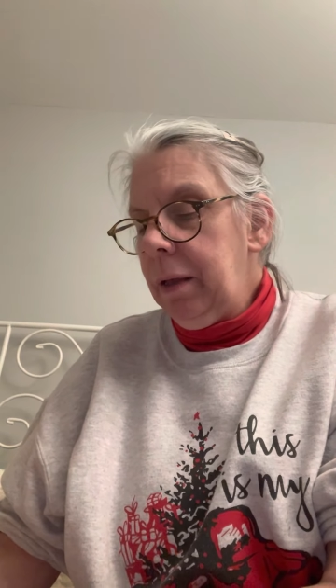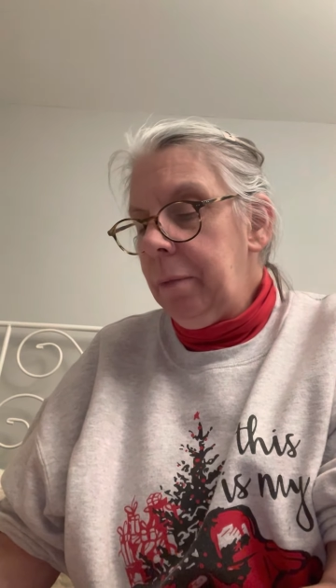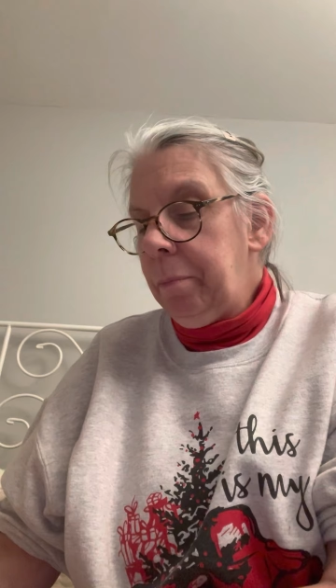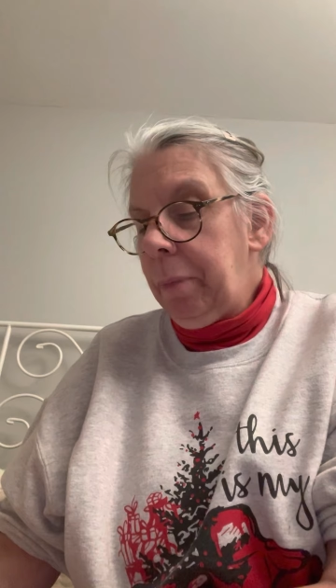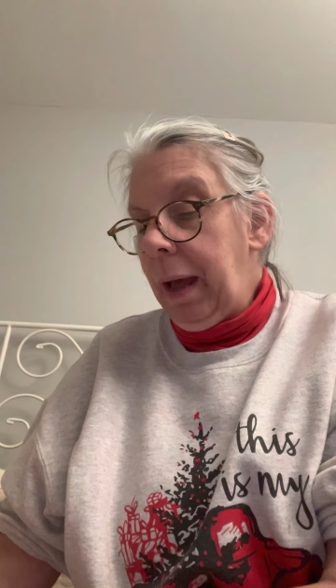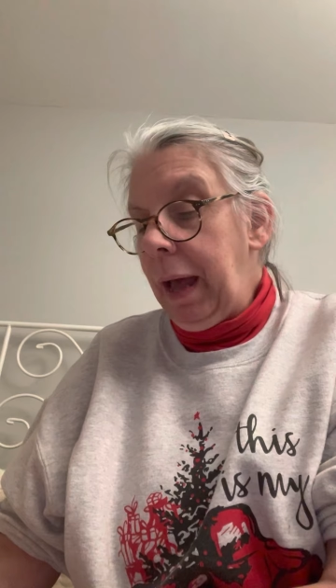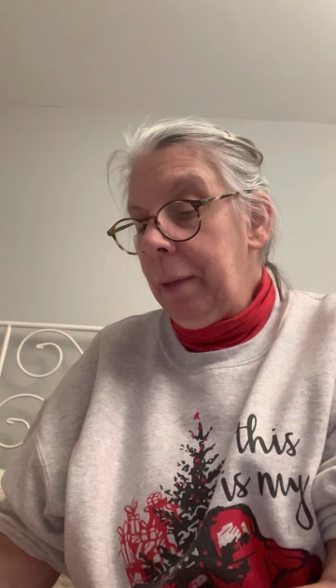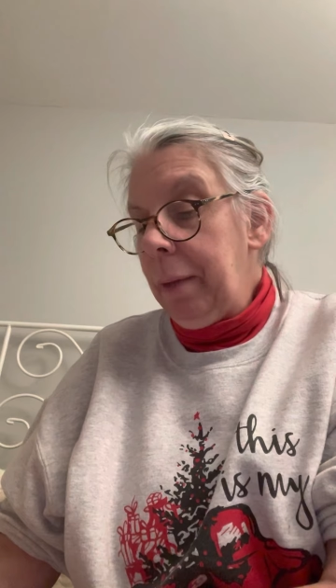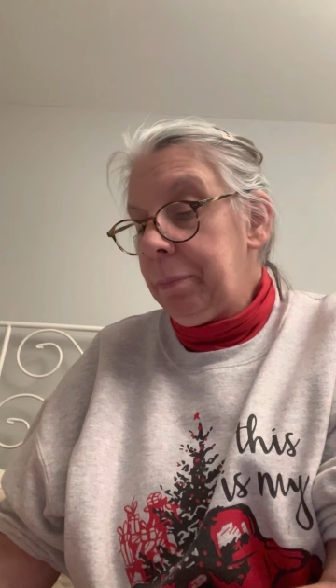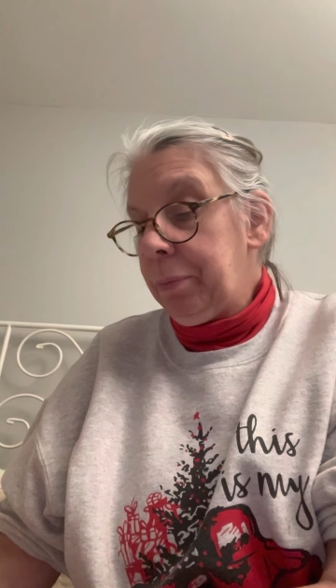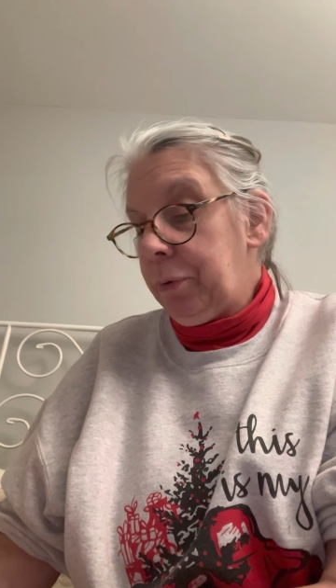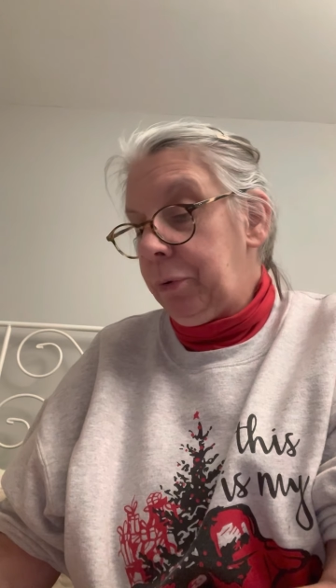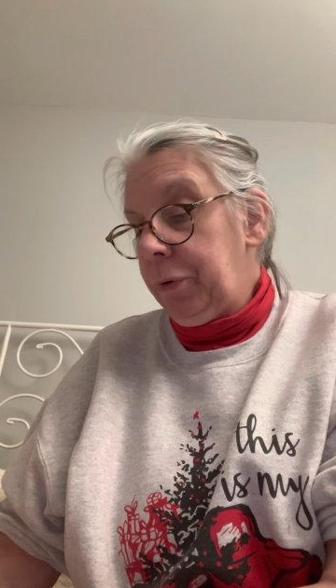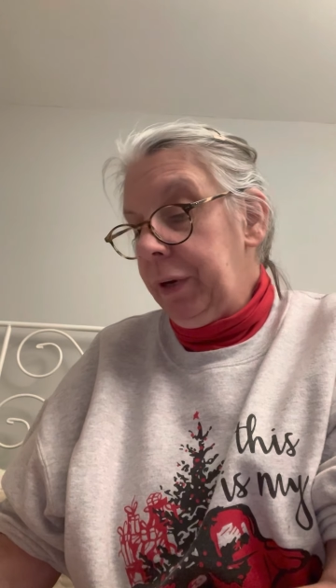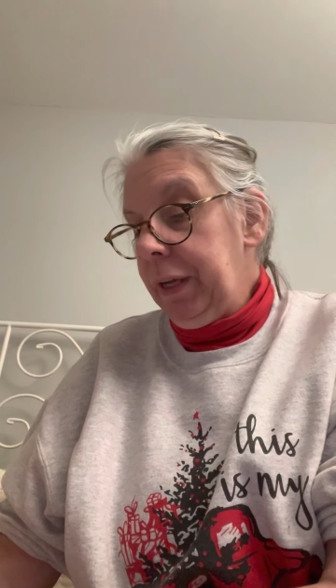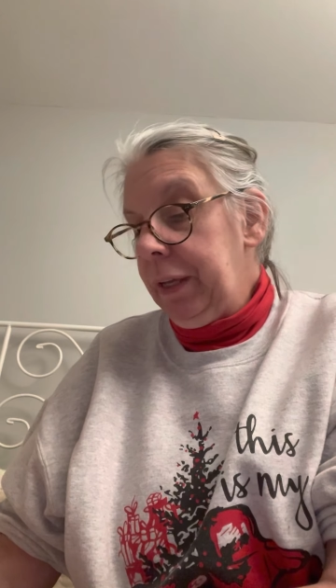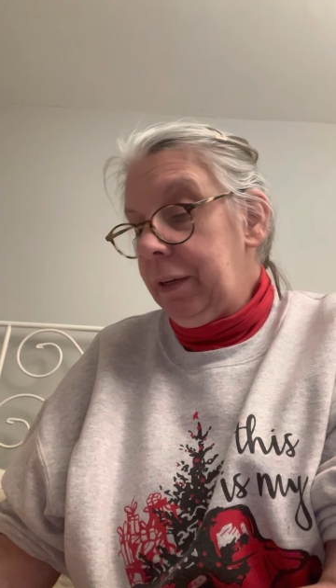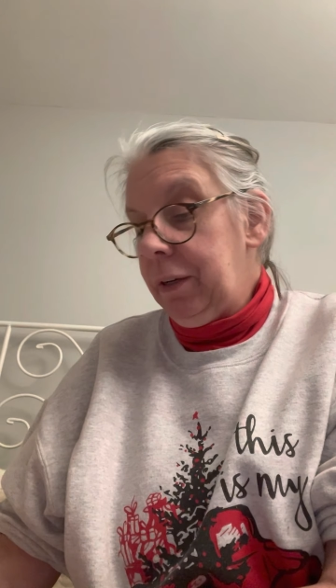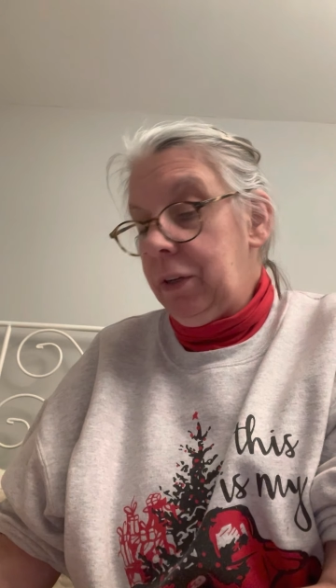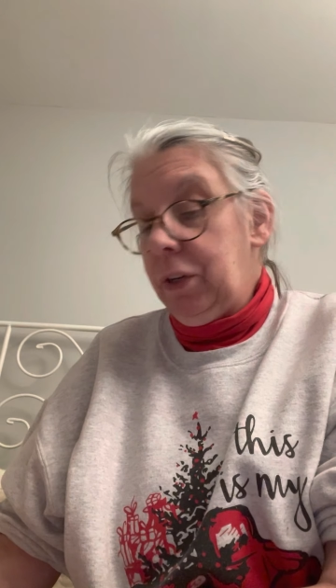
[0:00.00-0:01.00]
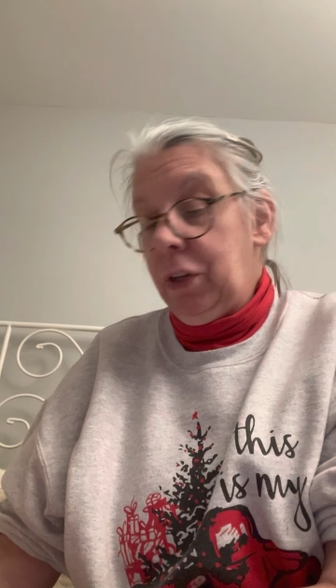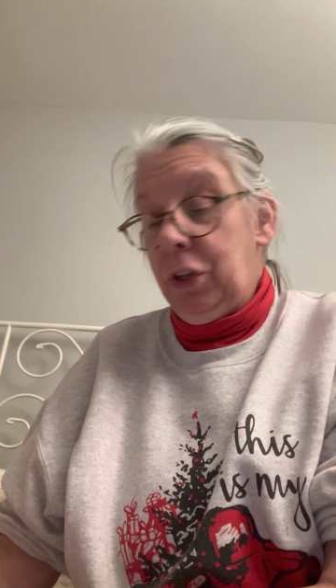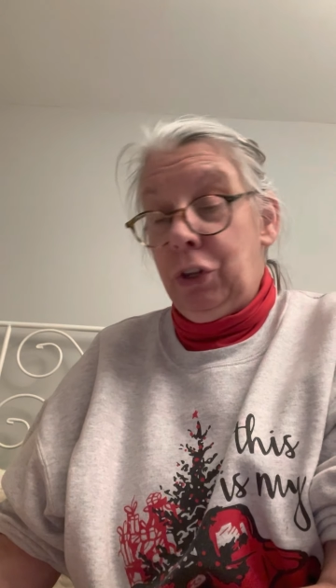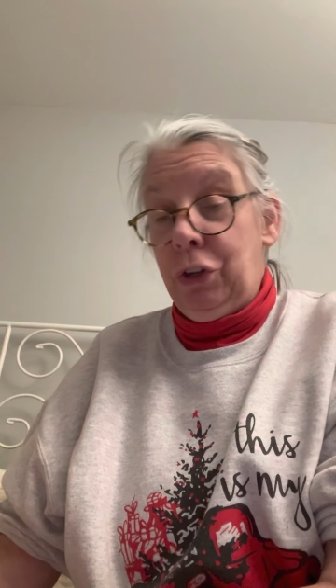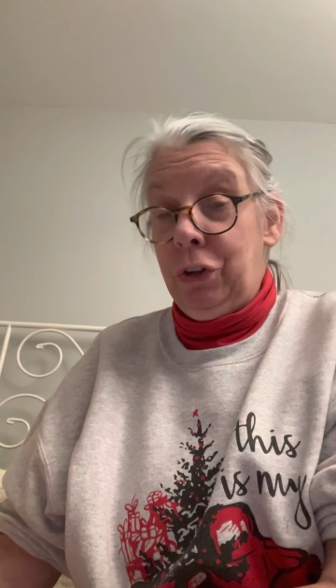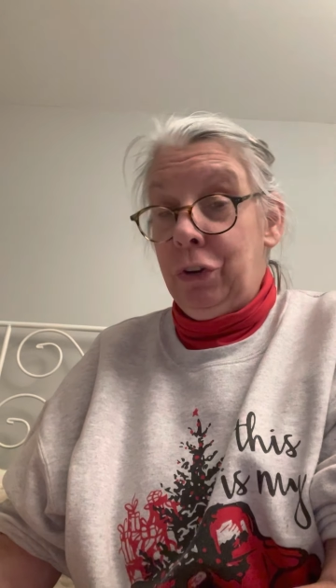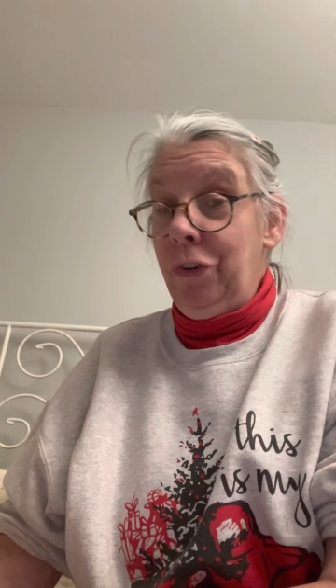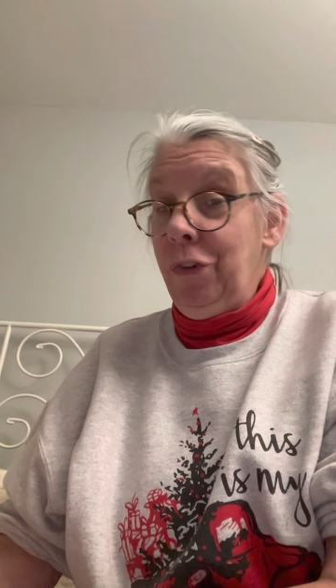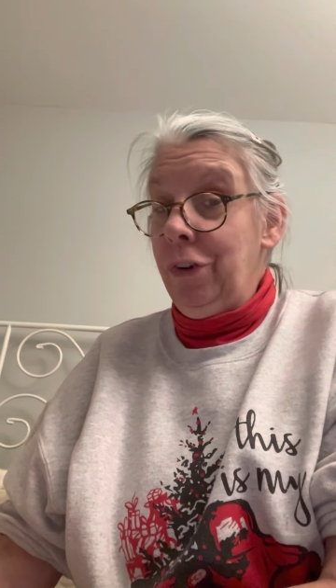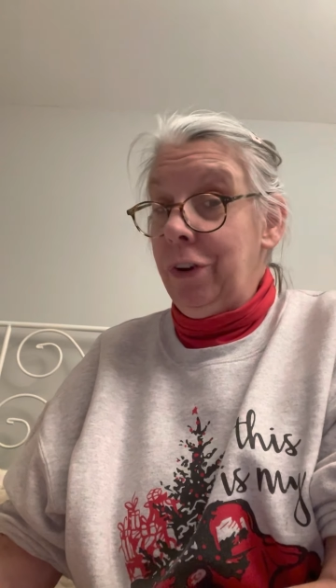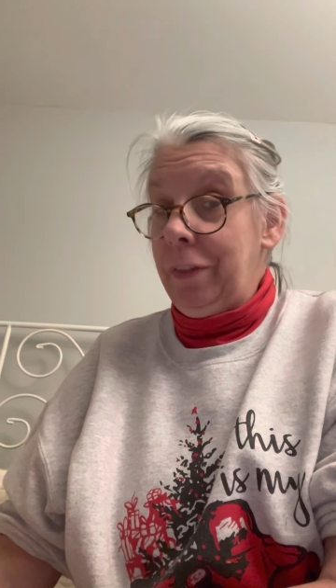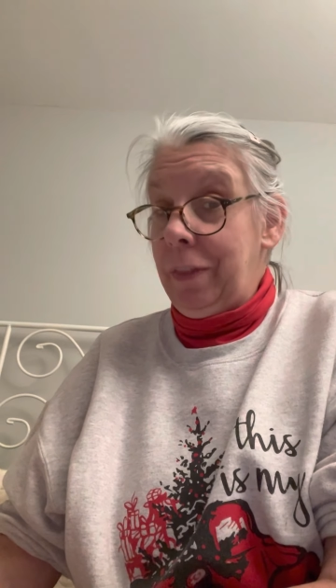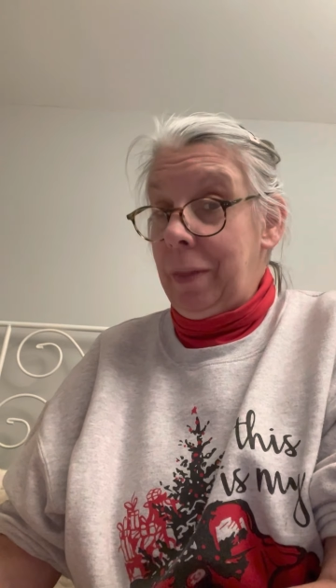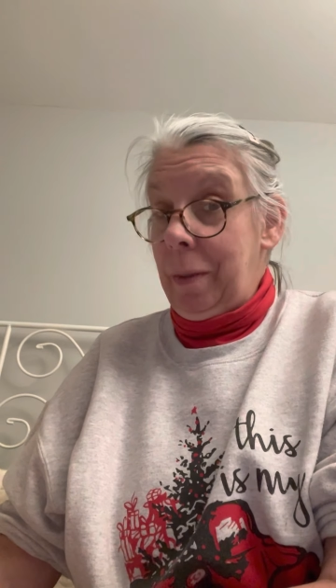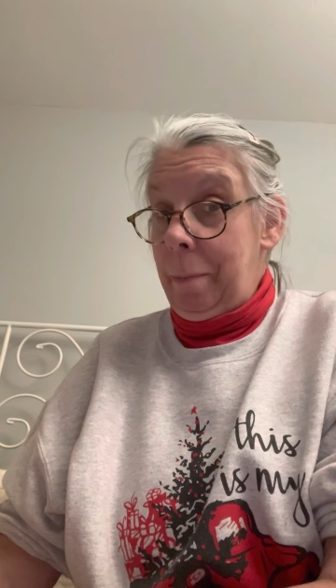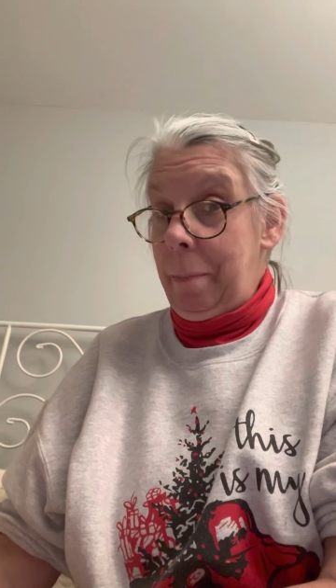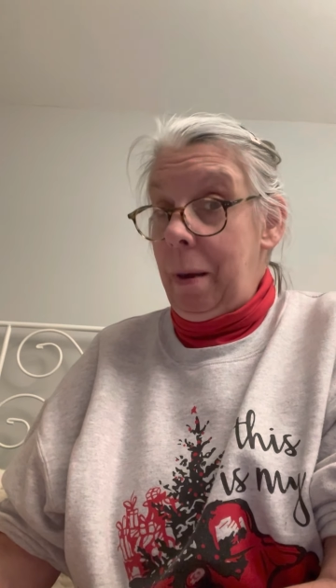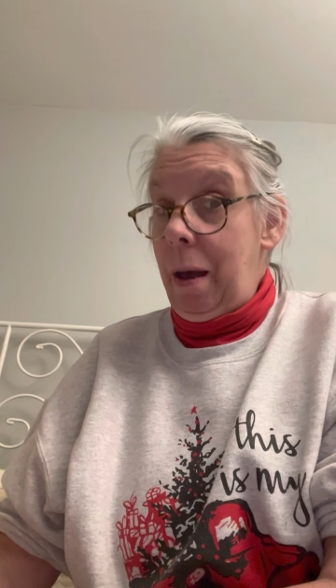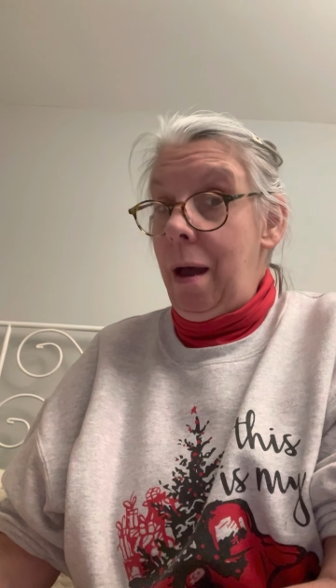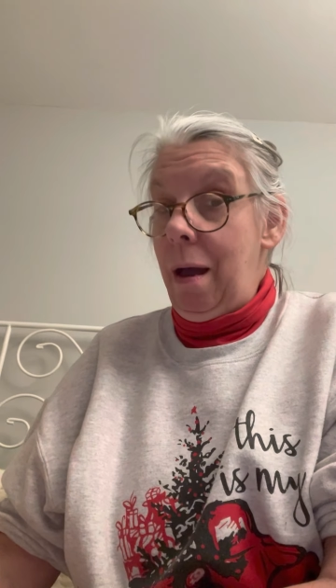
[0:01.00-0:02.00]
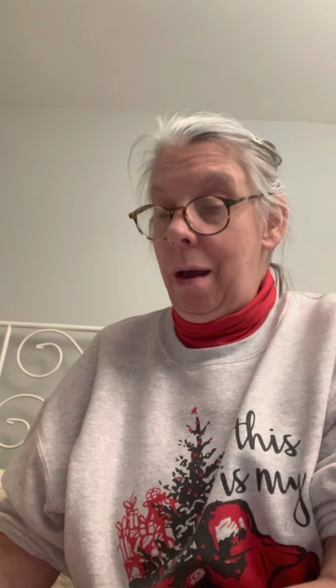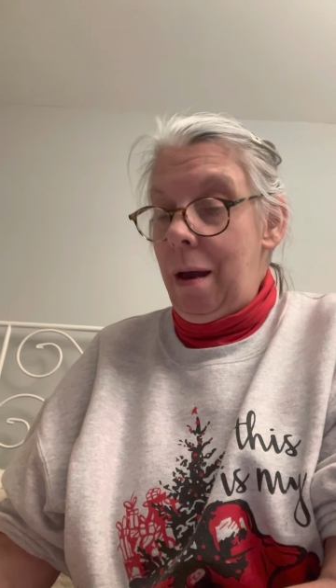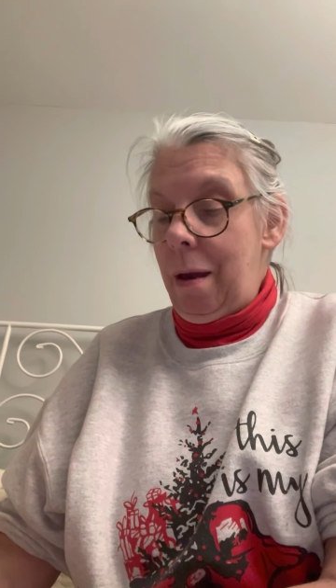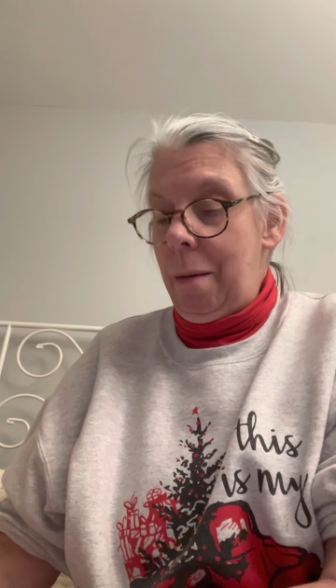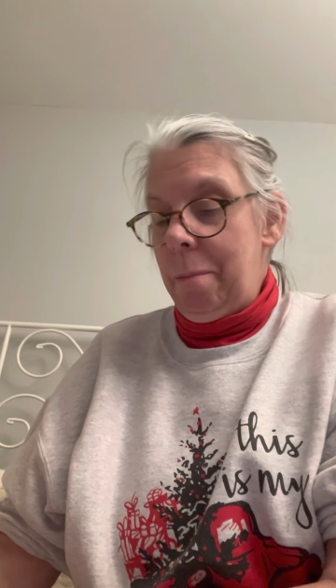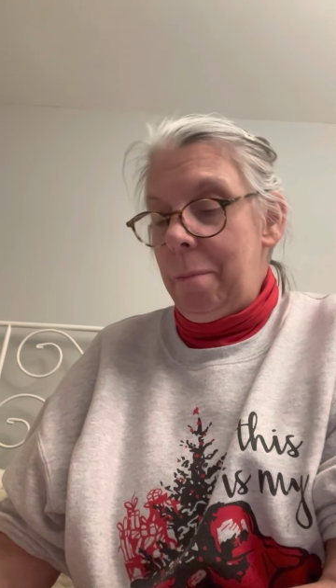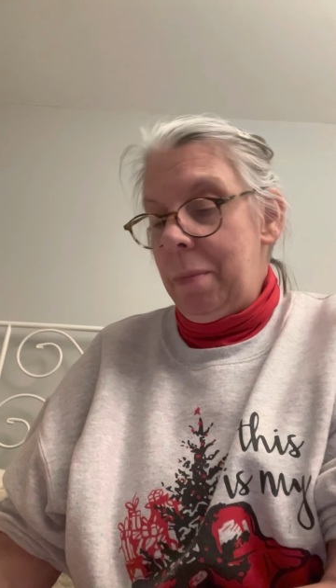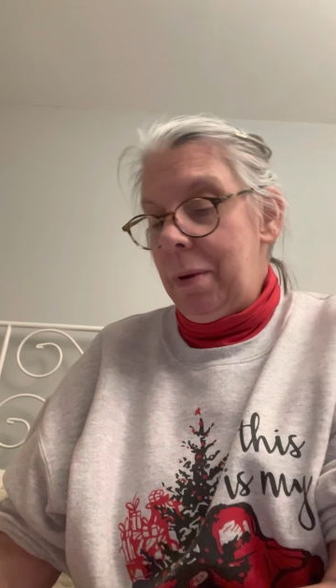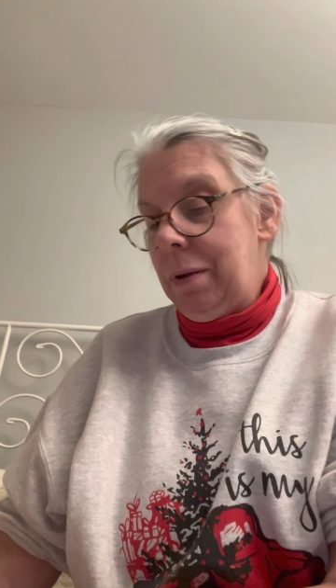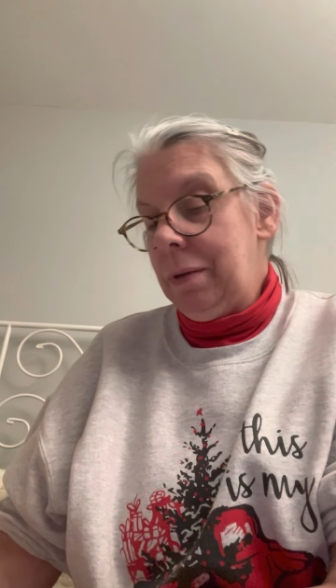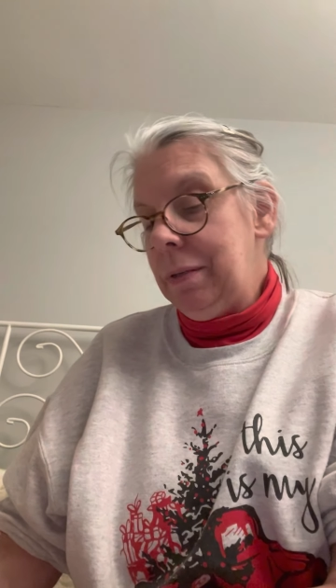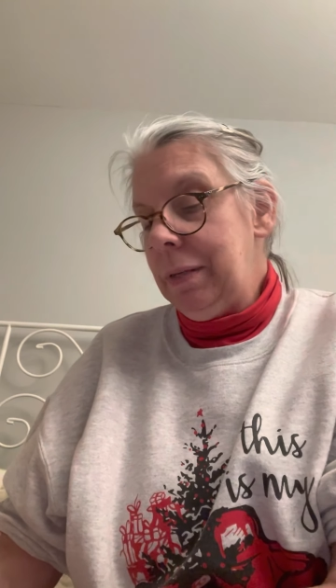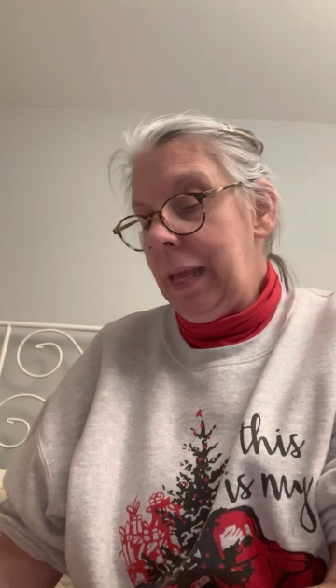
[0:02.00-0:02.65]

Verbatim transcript: Pop grinned. You're the bomb.